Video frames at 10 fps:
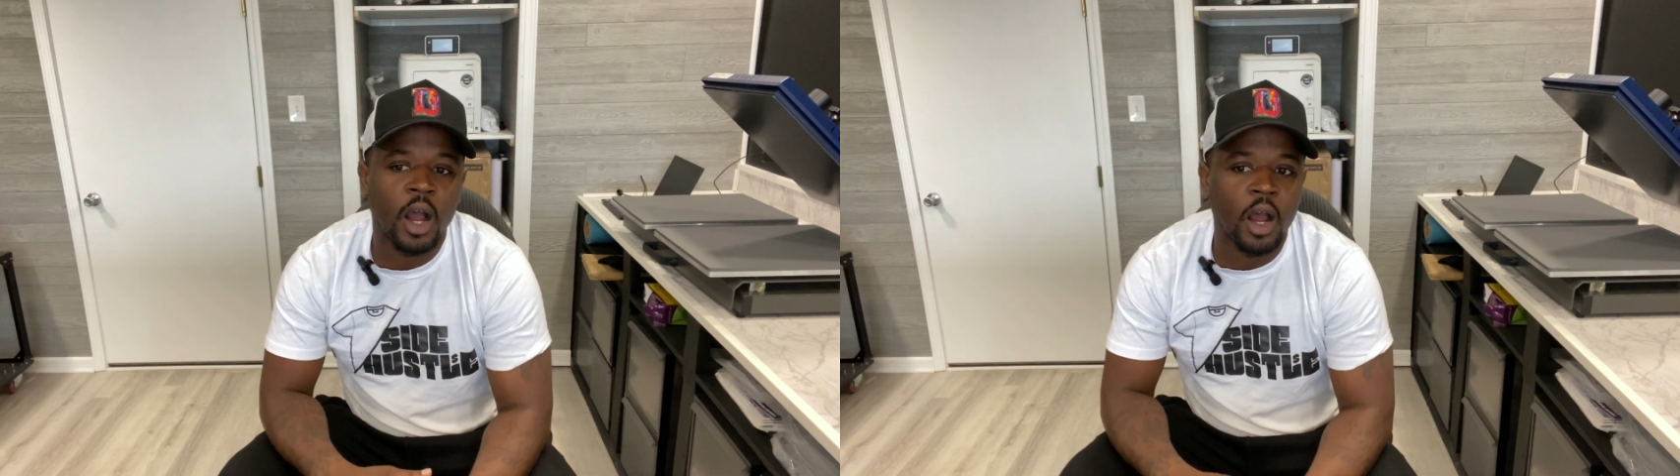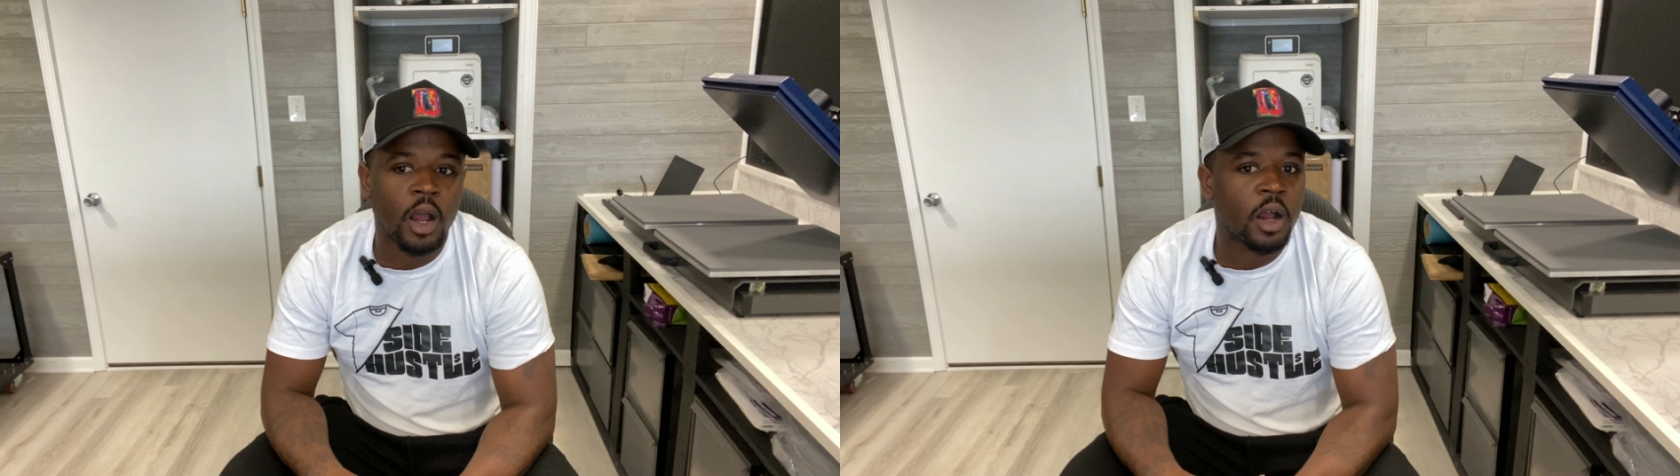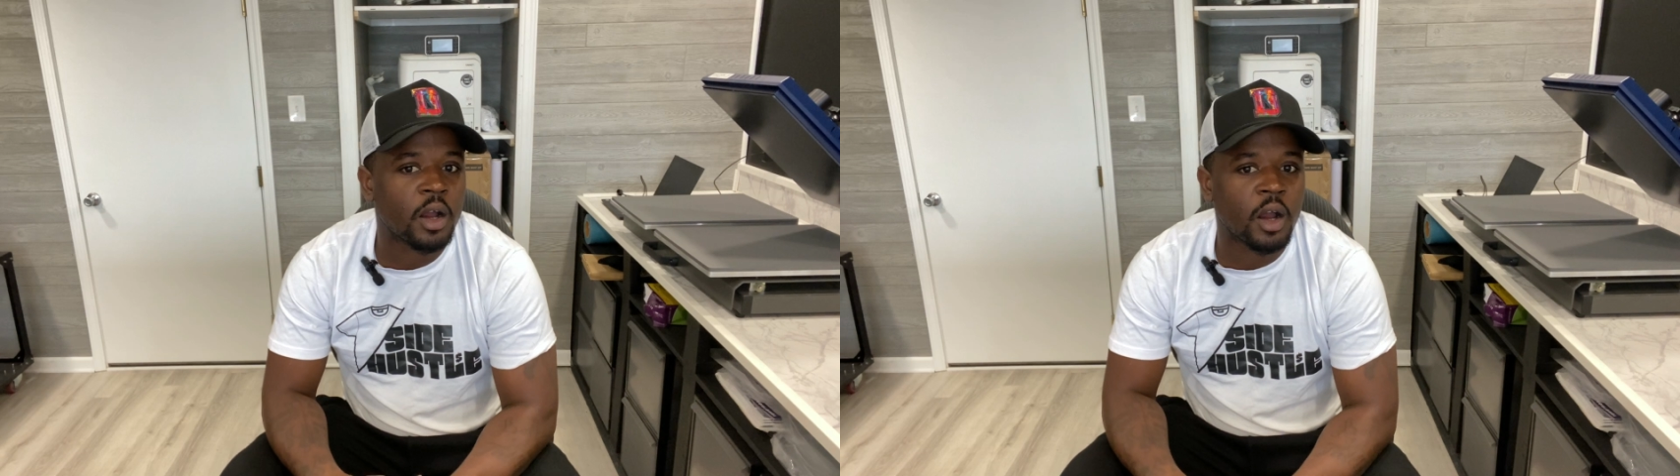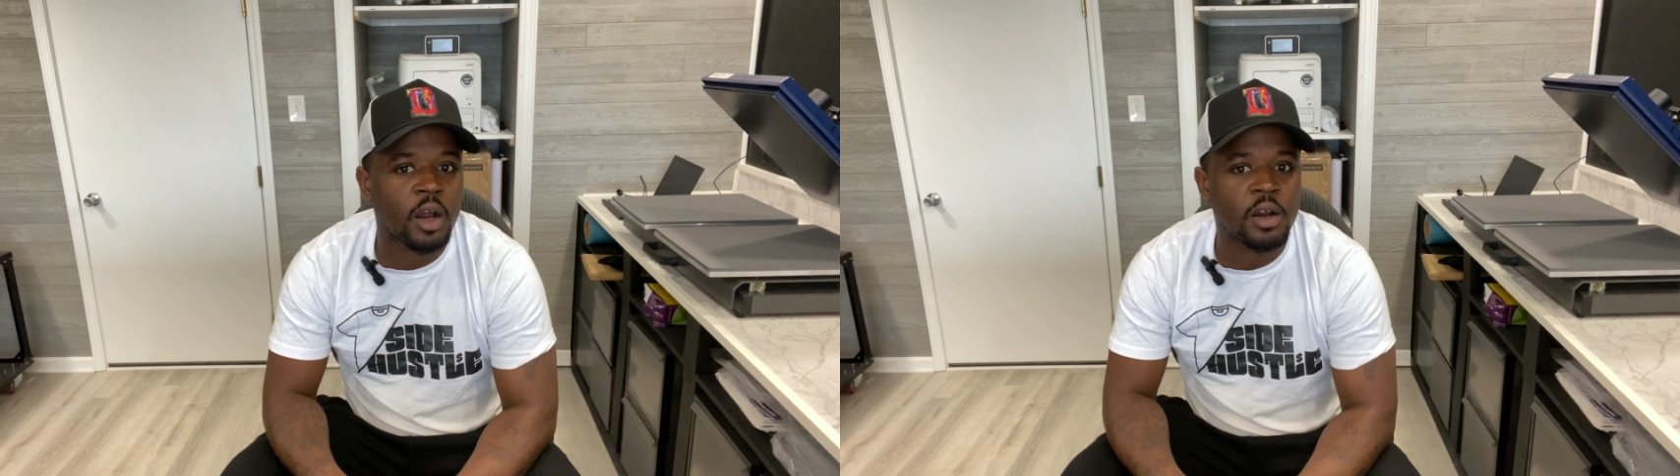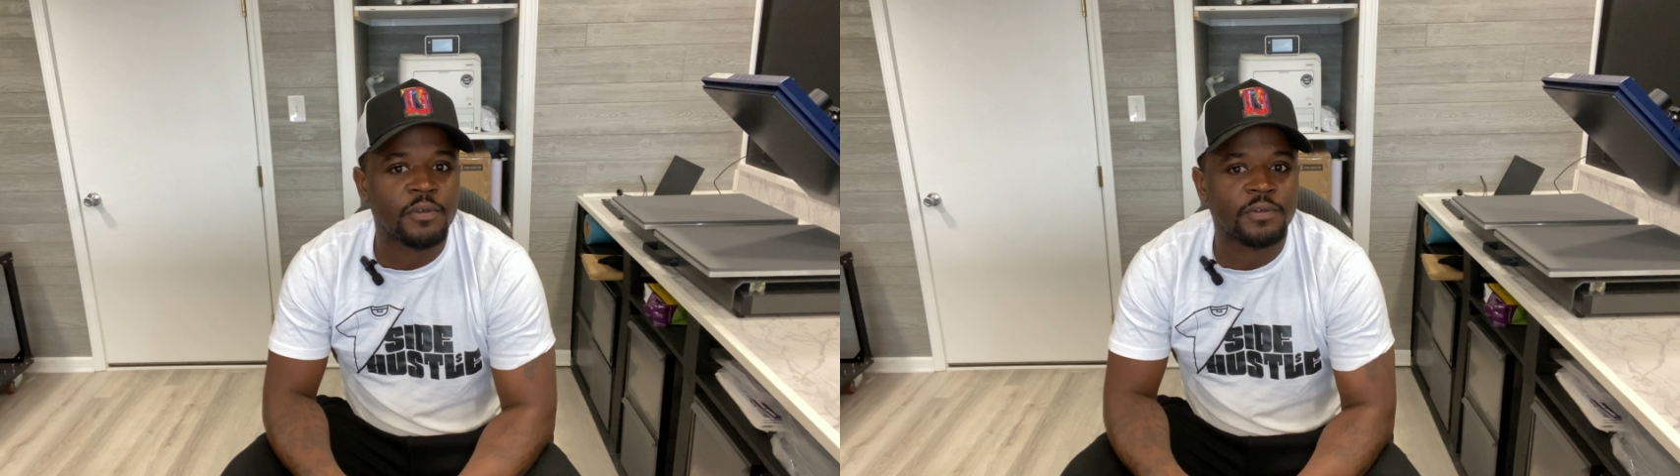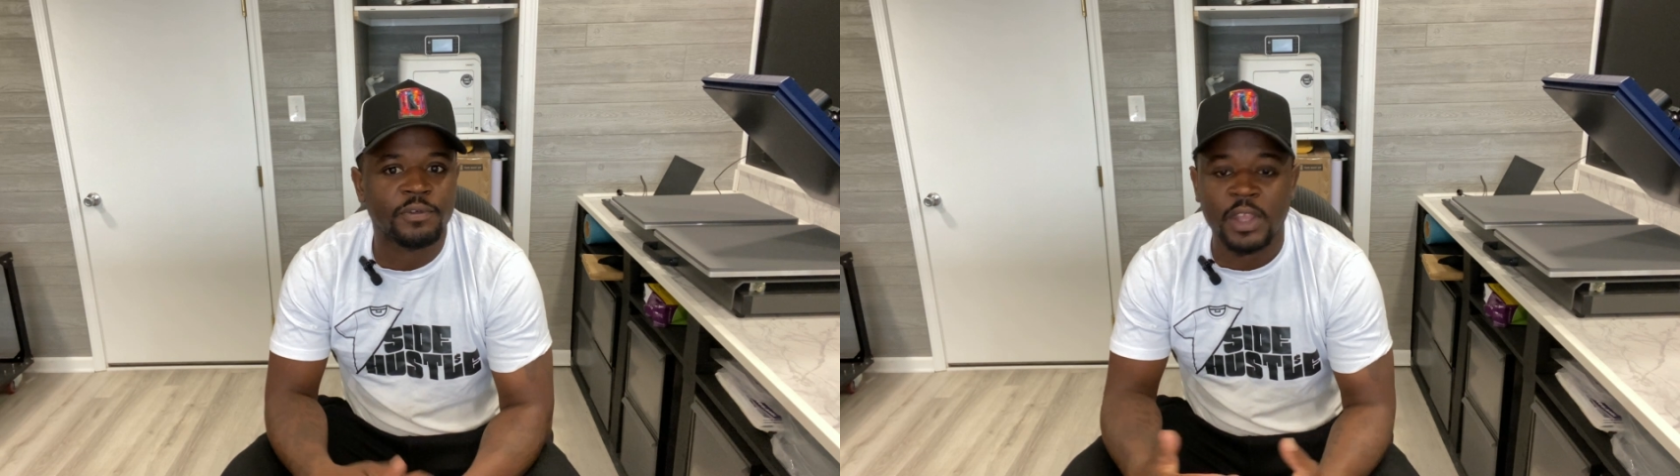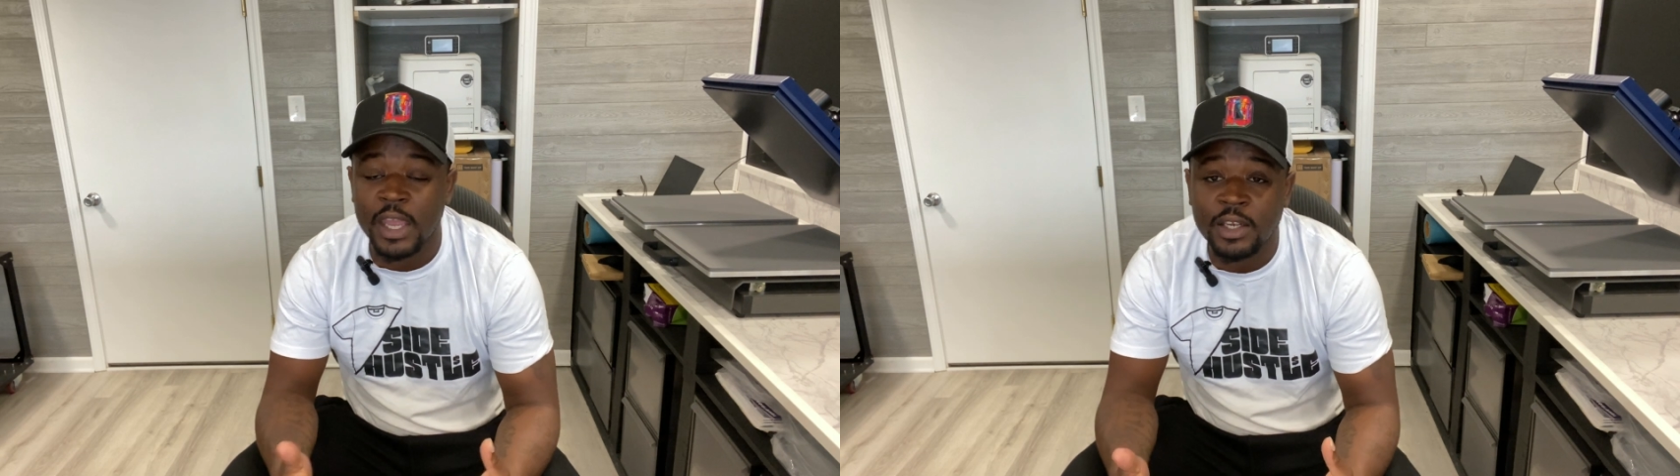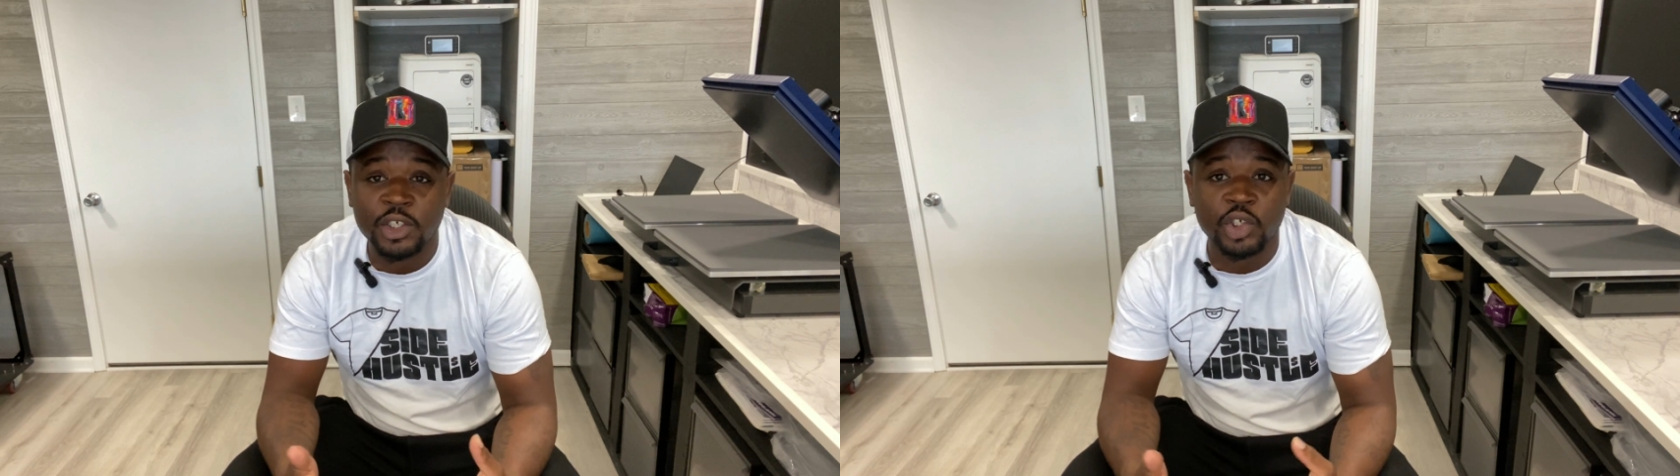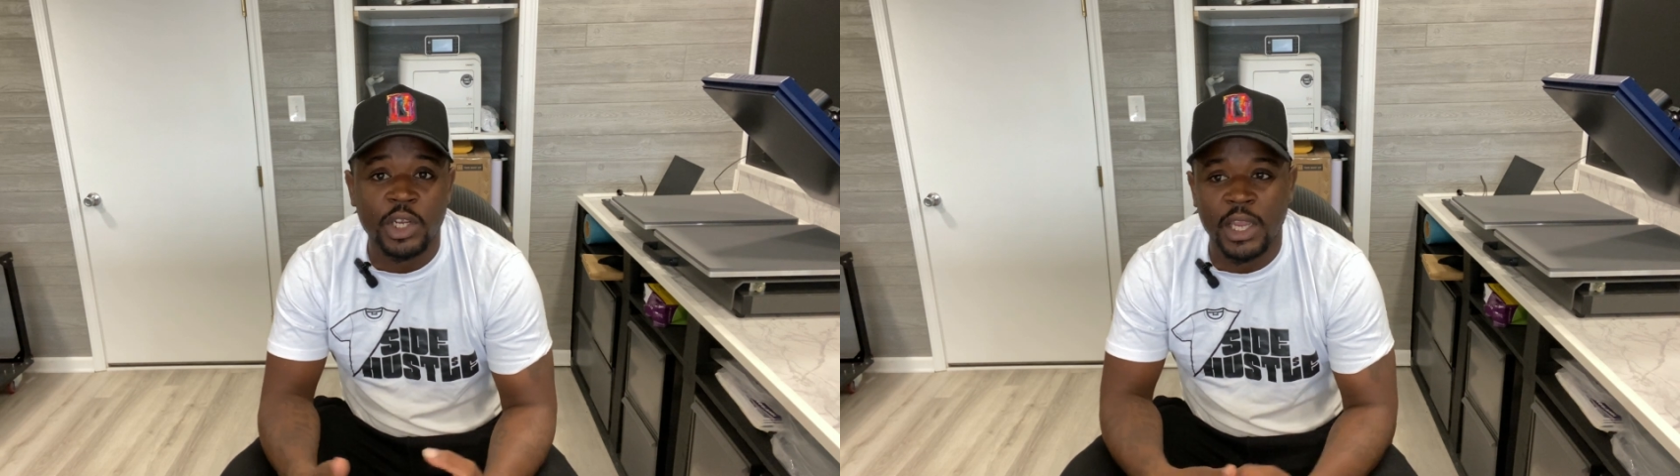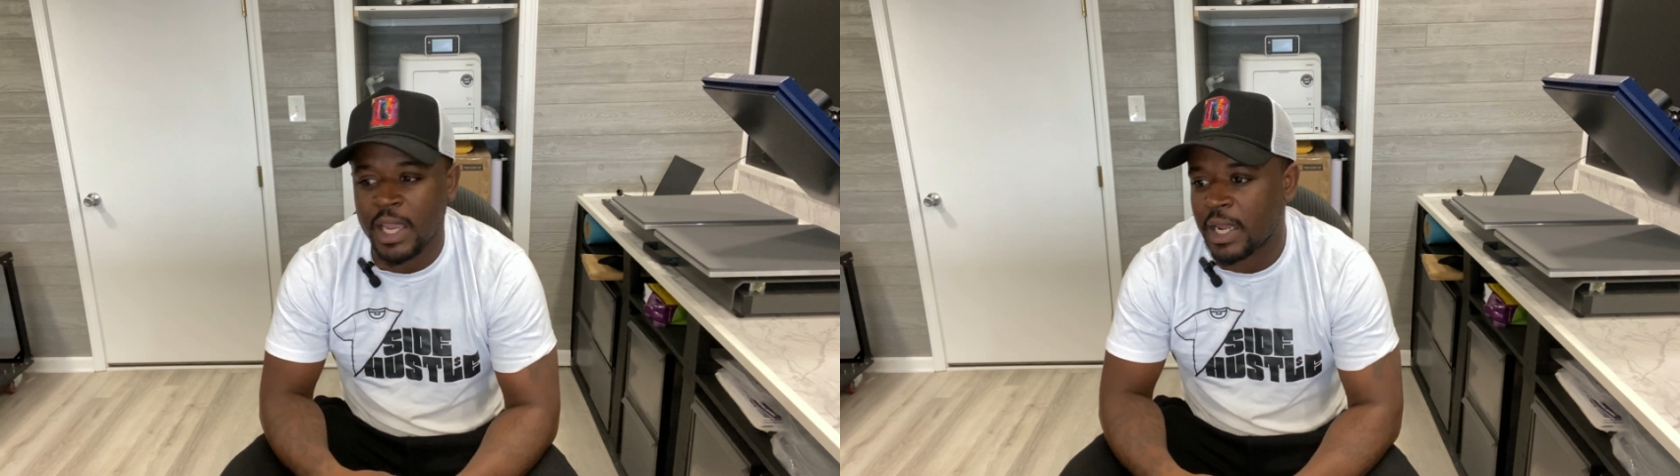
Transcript: uh, of the industry,